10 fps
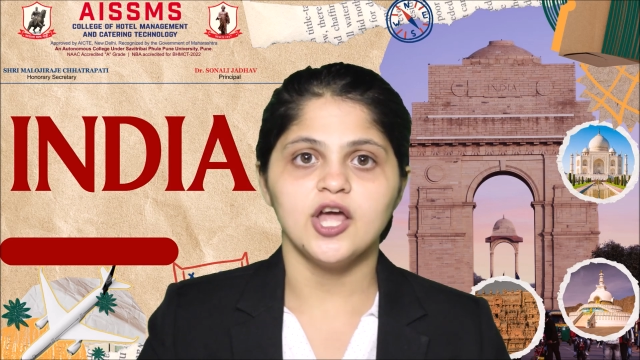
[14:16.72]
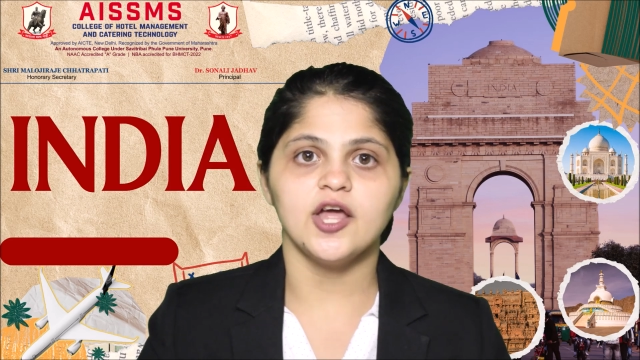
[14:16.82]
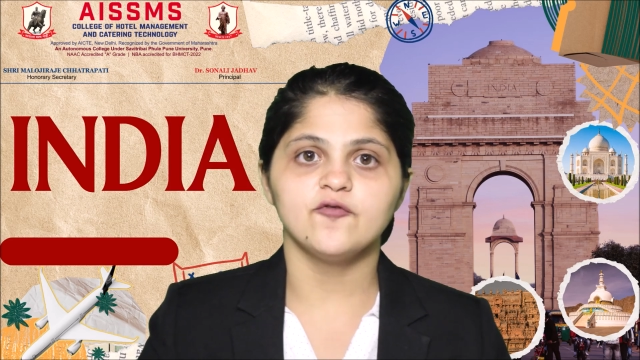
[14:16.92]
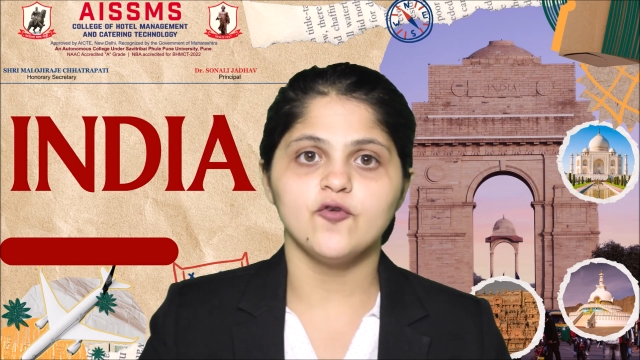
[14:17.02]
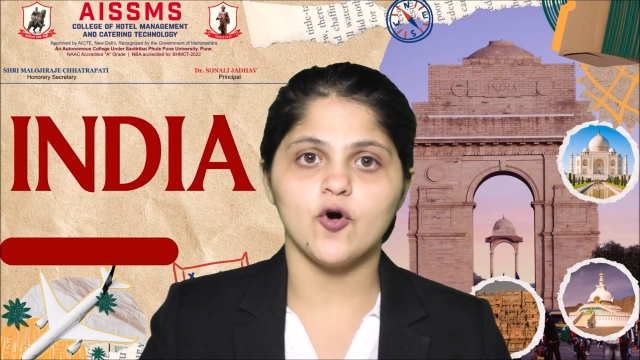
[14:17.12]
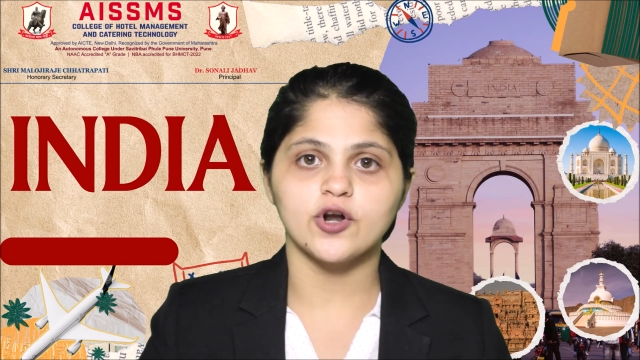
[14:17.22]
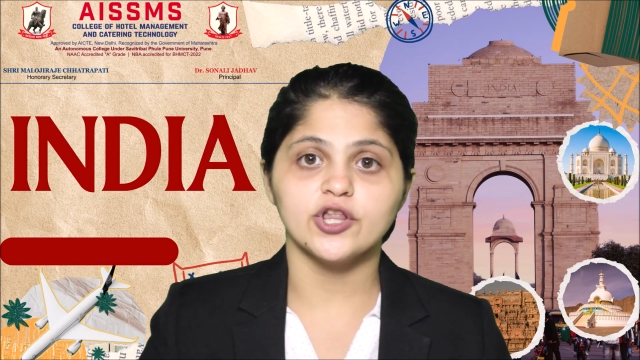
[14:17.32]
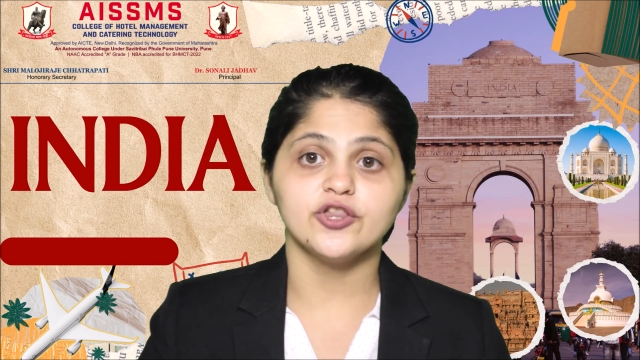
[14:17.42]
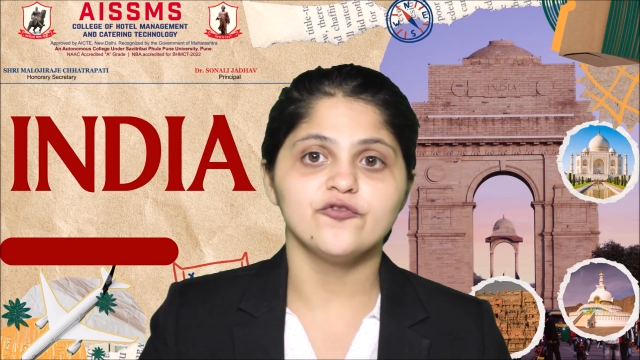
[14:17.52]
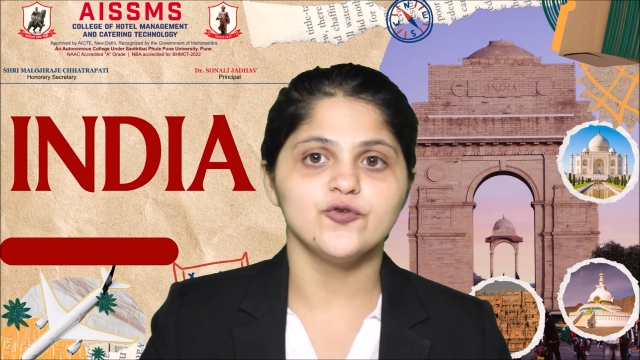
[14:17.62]
for
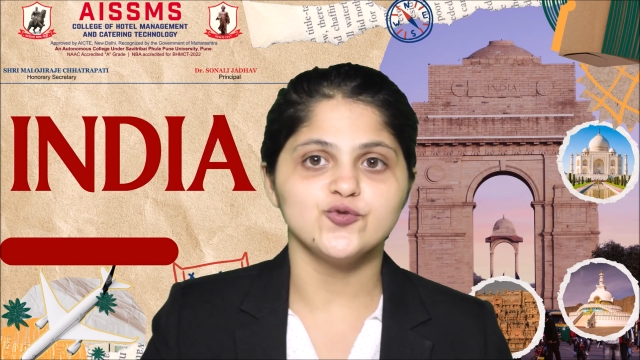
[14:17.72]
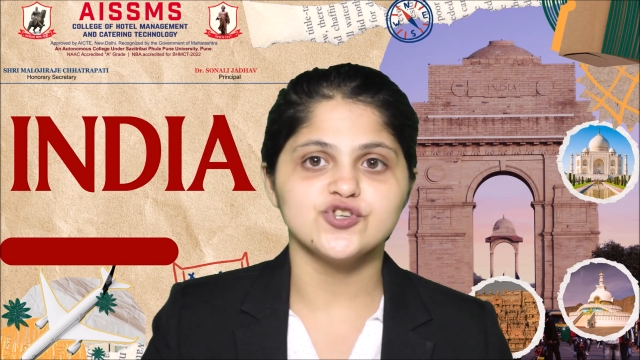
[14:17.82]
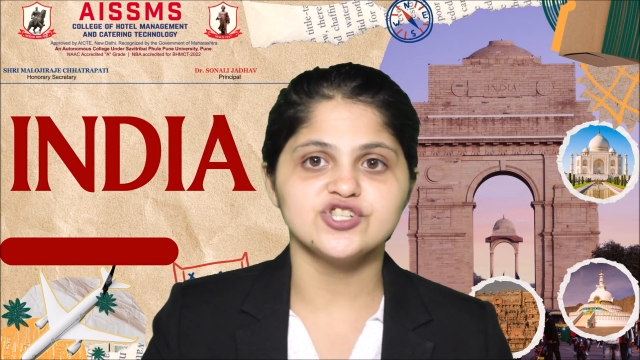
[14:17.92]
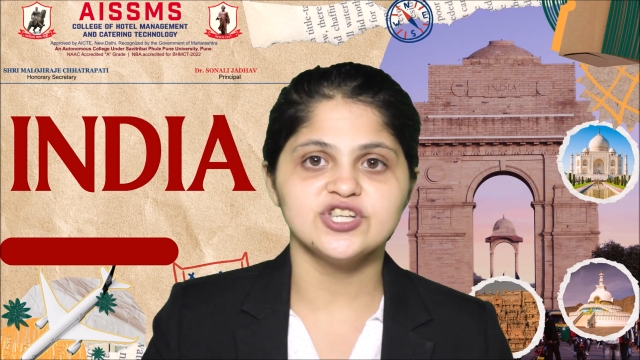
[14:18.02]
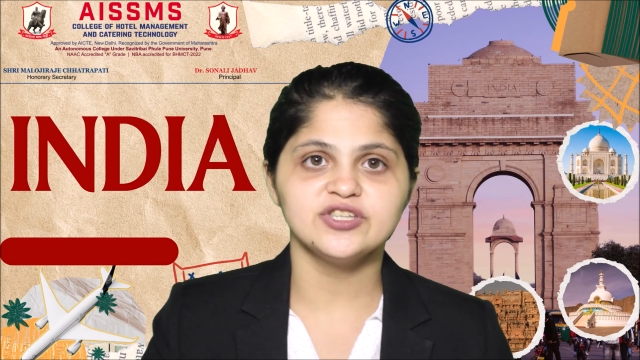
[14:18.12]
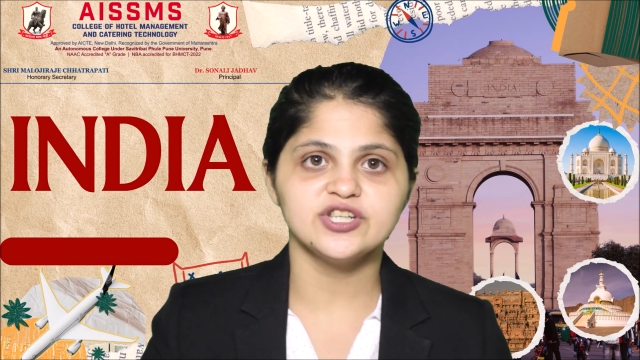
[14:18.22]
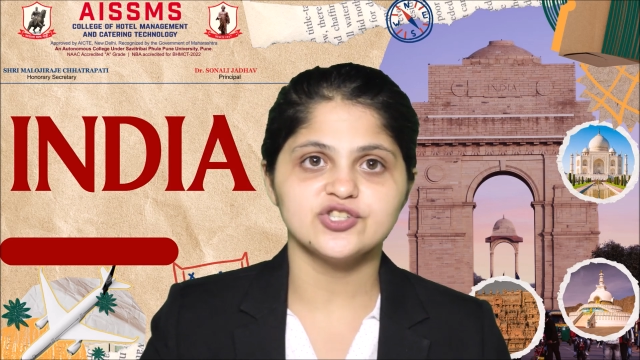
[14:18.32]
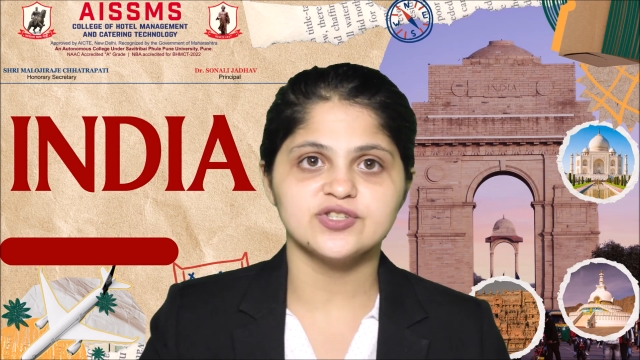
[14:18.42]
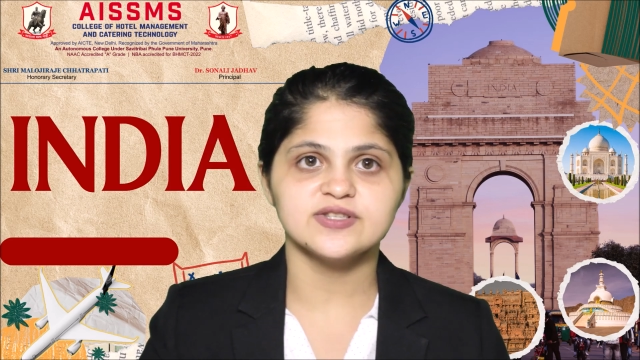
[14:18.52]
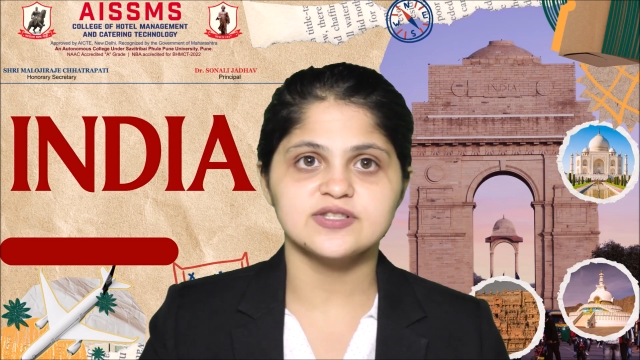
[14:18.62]
the future
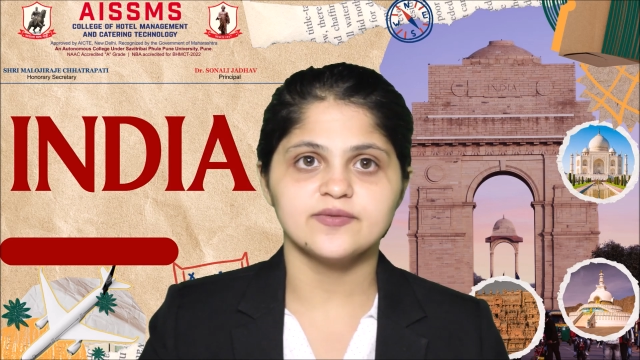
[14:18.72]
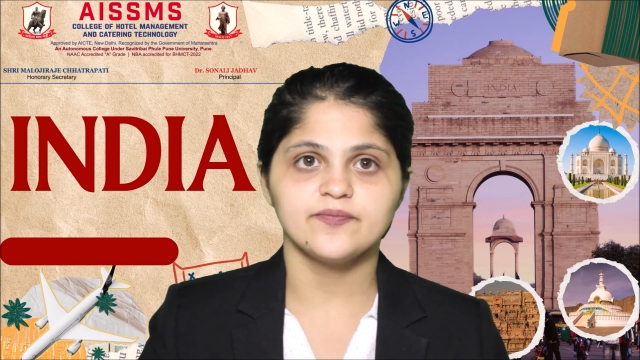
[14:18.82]
generations.